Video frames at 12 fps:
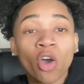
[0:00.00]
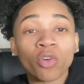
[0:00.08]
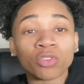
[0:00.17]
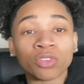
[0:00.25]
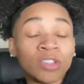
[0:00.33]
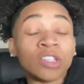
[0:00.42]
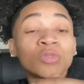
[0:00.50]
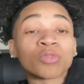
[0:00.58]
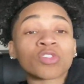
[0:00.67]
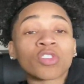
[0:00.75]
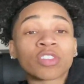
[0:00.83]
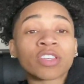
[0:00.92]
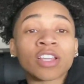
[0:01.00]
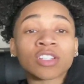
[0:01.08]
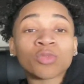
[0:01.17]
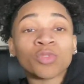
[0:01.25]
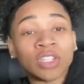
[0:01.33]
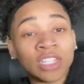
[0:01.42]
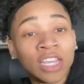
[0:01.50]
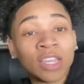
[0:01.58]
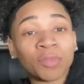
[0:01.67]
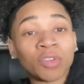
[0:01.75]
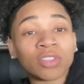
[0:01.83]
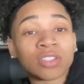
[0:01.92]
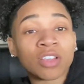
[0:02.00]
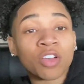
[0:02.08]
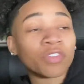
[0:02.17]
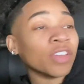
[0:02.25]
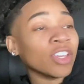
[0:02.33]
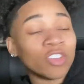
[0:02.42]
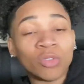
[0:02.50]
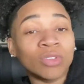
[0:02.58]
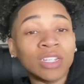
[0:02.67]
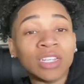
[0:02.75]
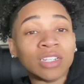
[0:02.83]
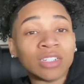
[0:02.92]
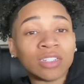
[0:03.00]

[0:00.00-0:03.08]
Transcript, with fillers: older this was your chance to redeem yourself and you did it